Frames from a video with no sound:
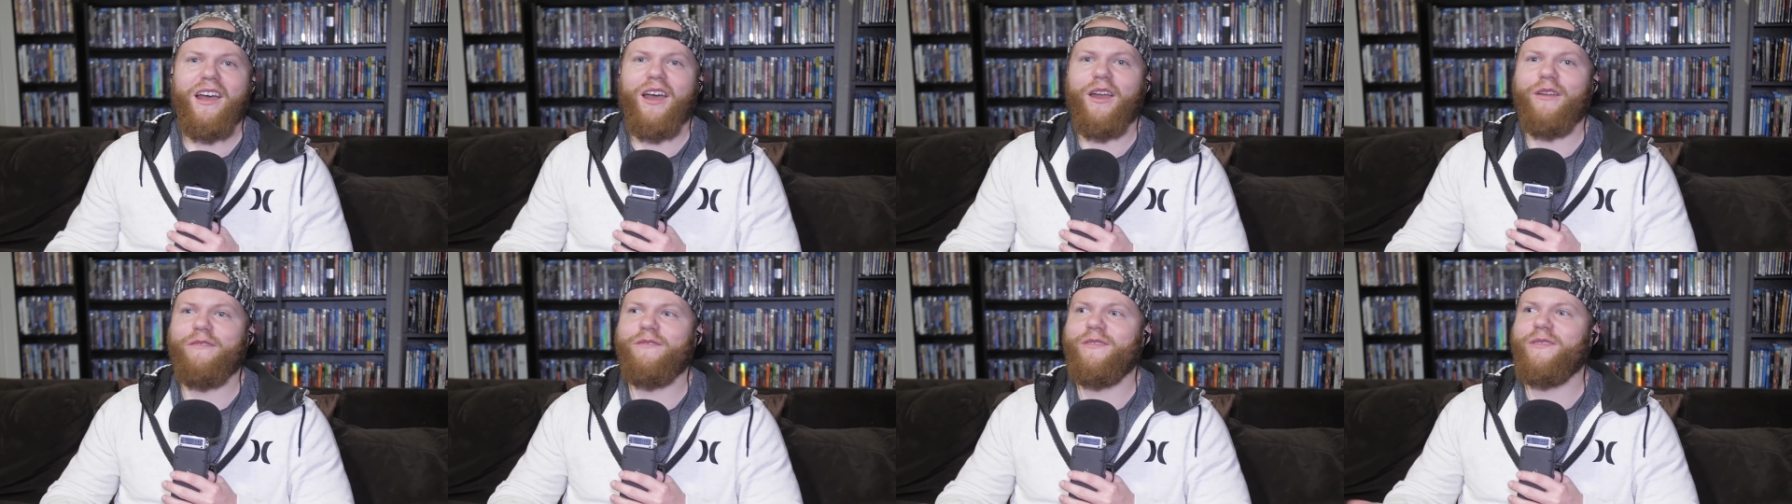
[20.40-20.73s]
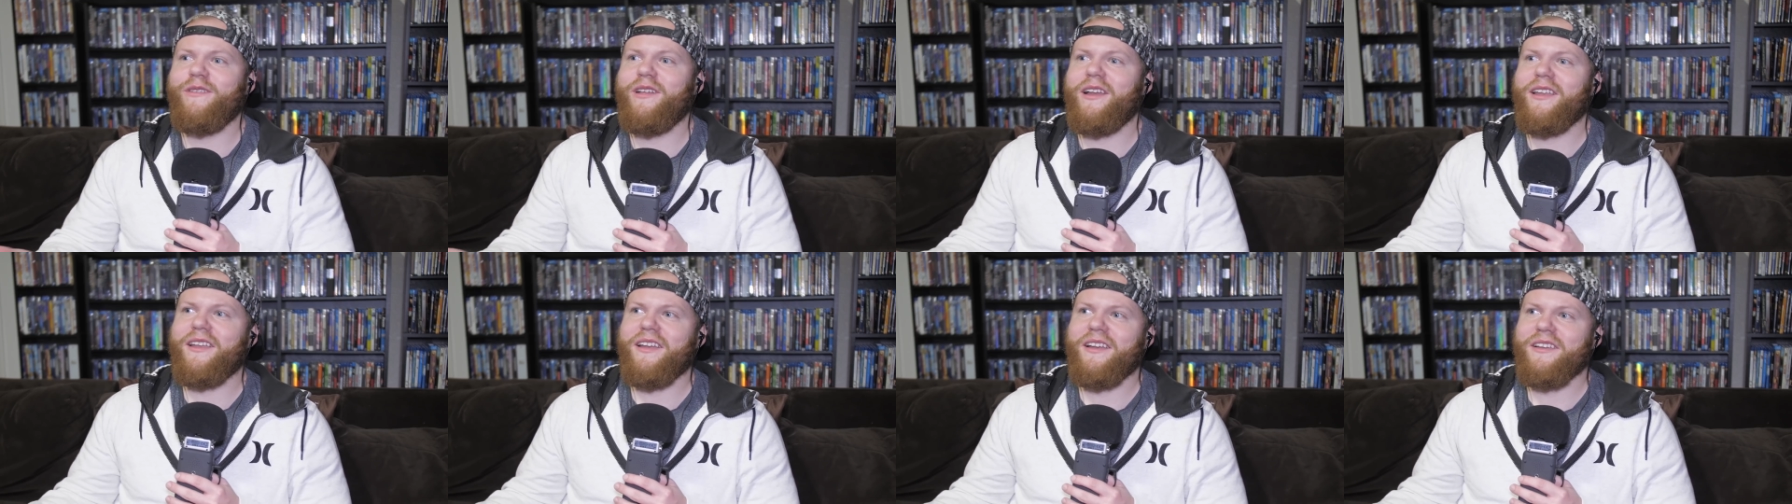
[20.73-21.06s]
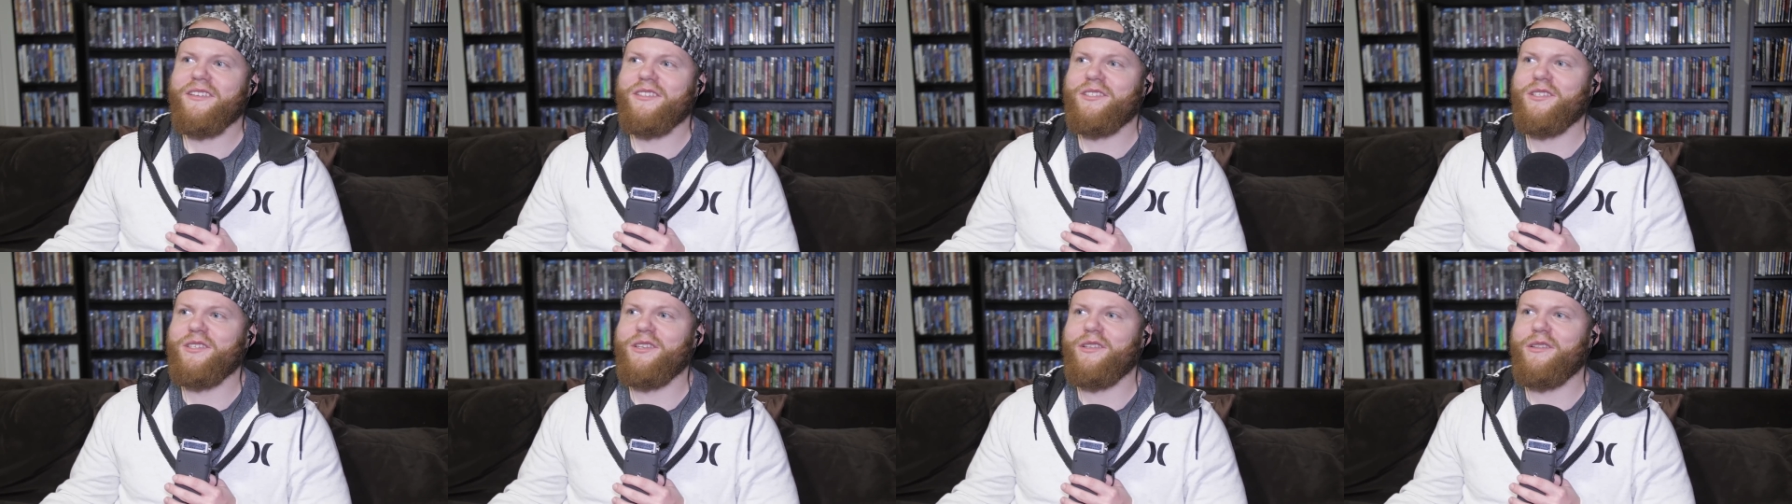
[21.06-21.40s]
I feel like I
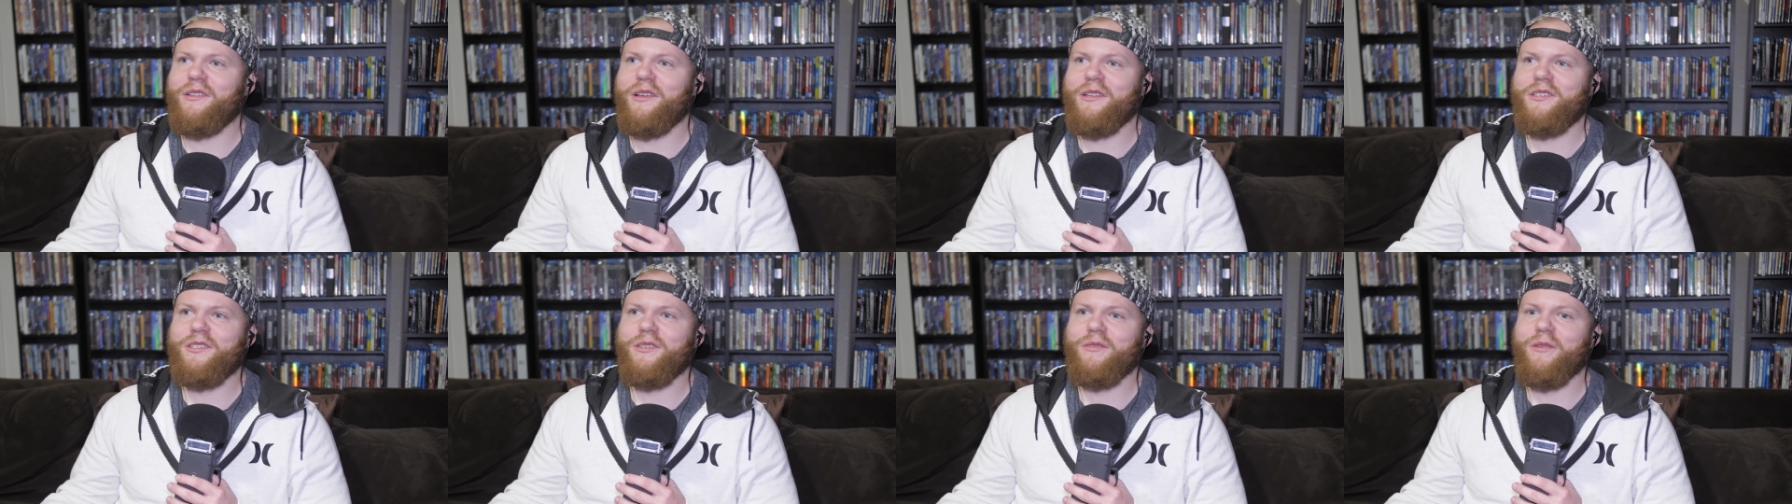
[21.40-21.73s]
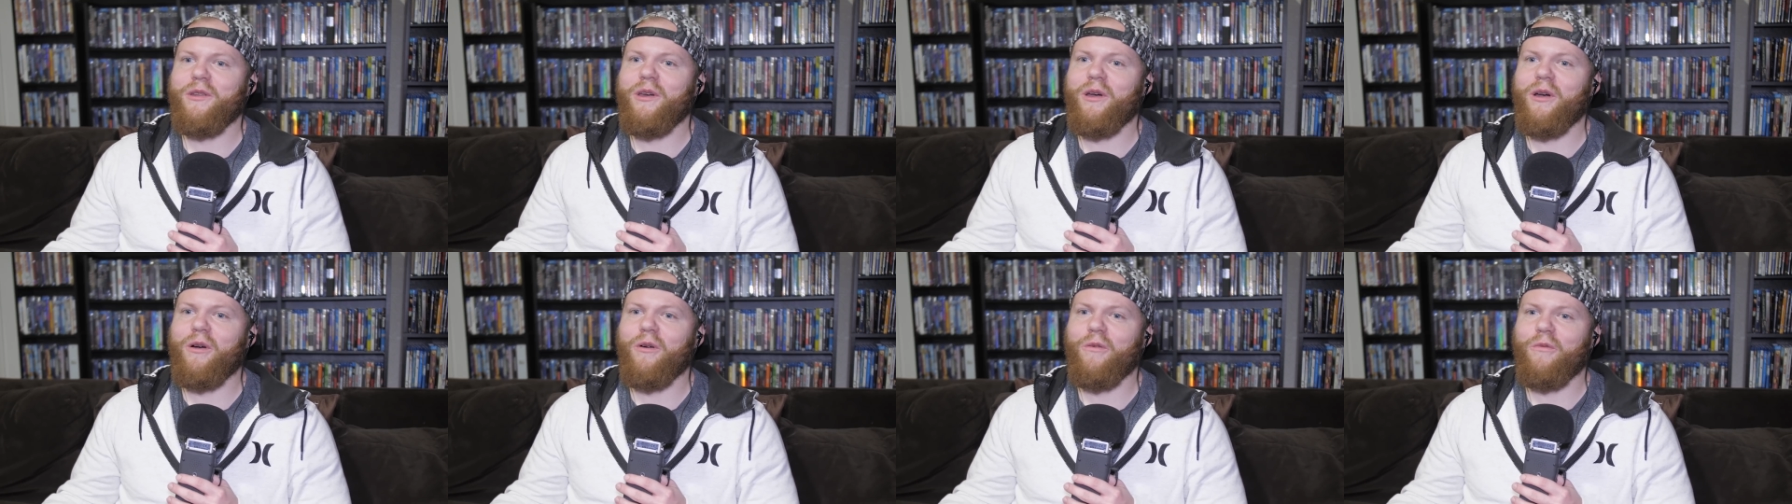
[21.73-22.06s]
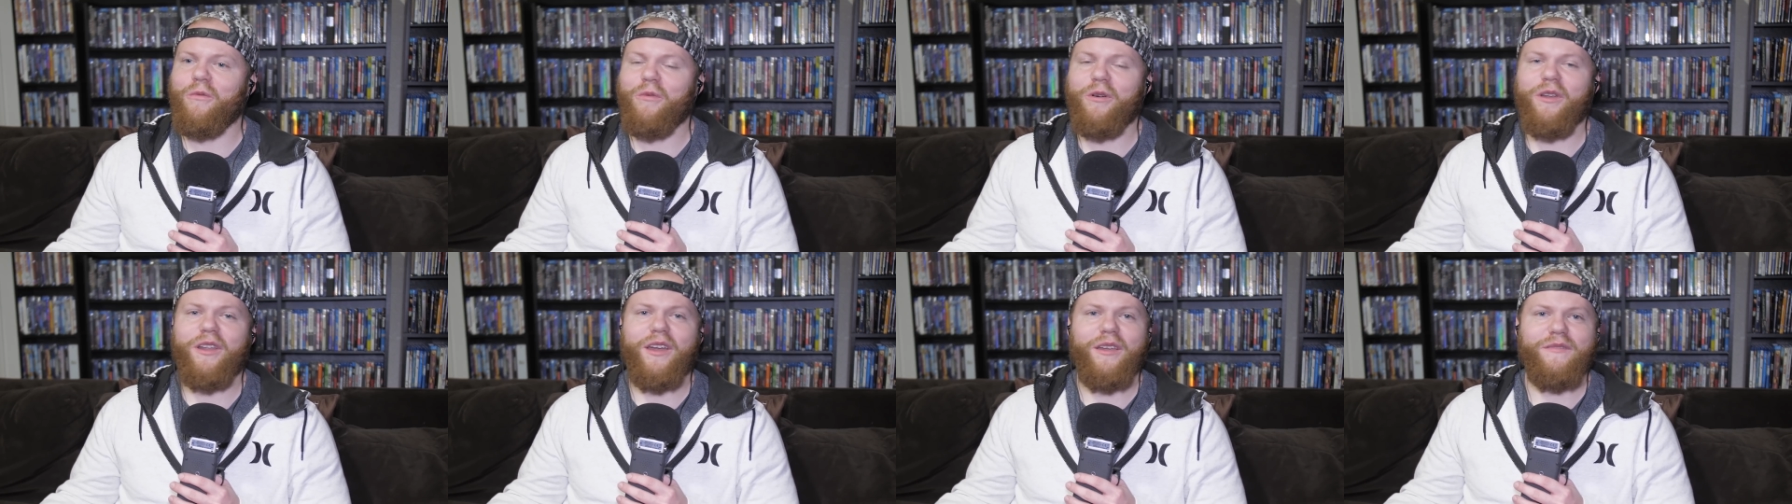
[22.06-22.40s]
should let you know
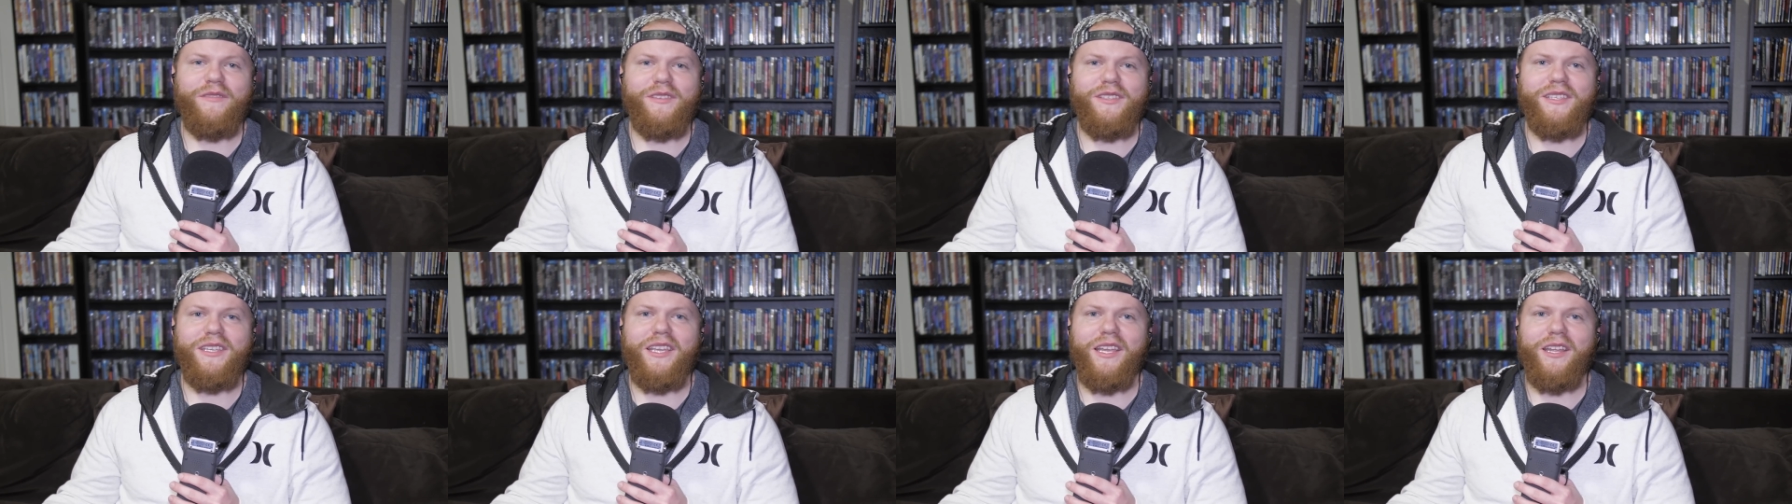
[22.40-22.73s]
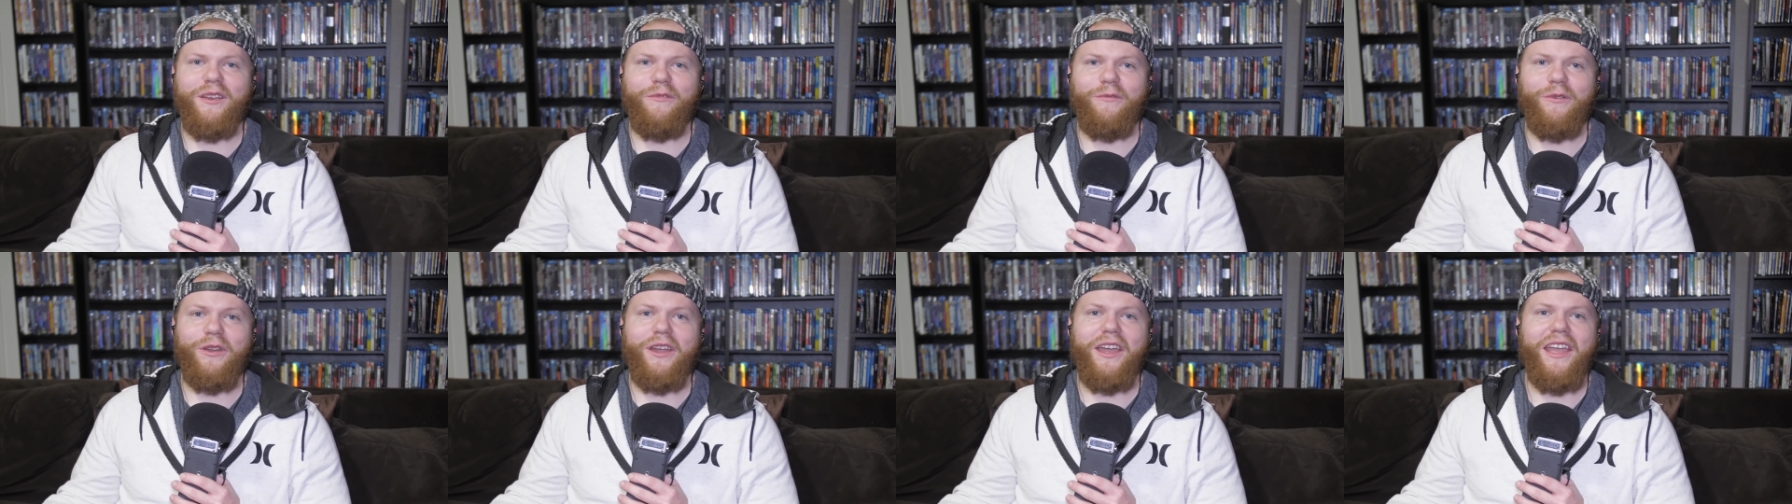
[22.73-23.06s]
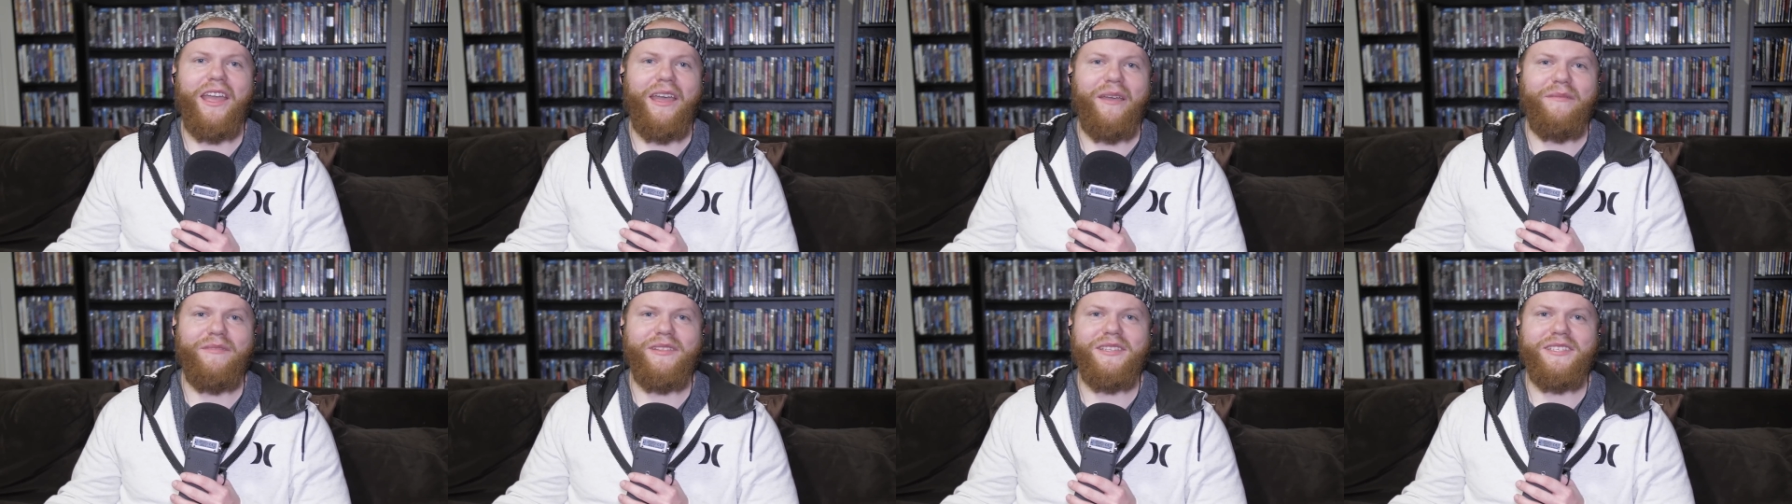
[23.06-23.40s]
what I've seen, what I
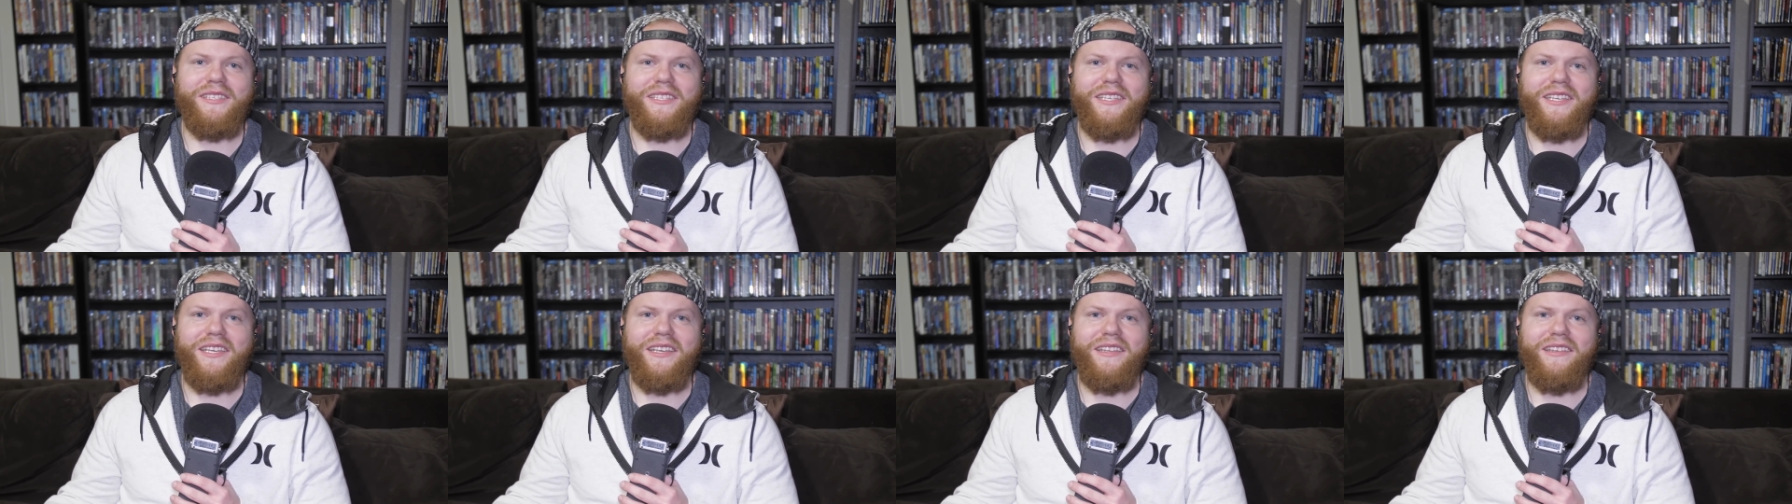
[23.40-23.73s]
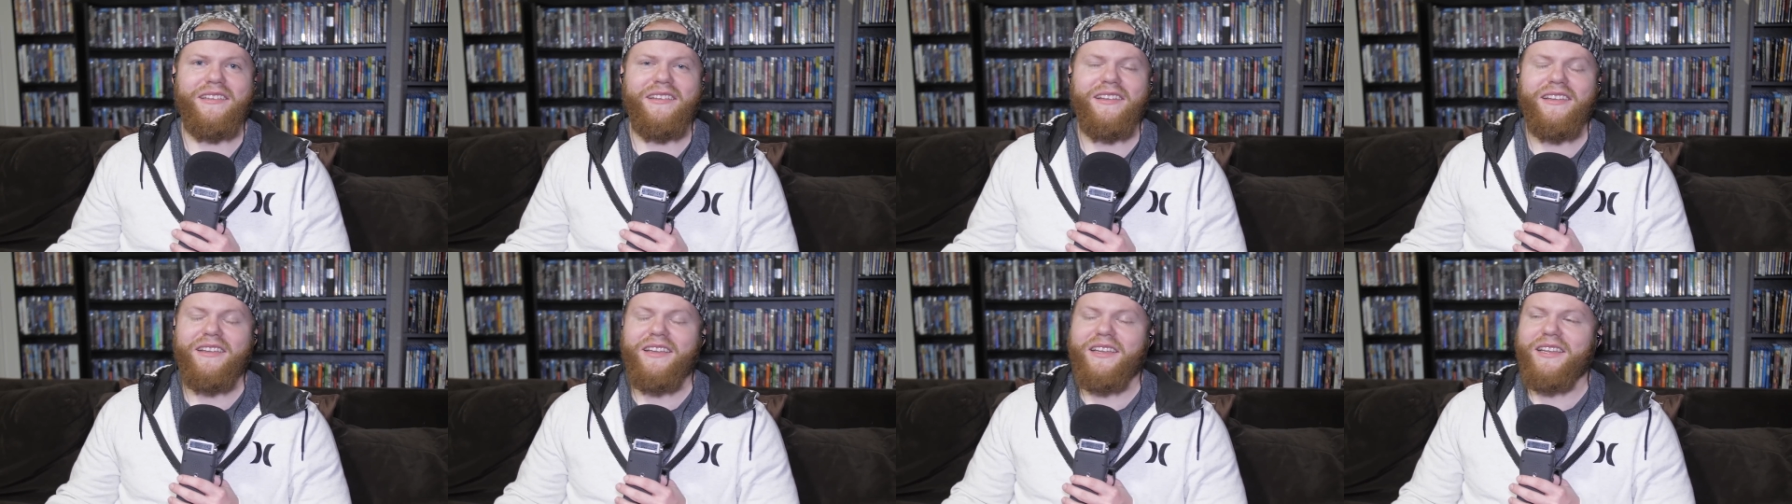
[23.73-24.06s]
haven't seen,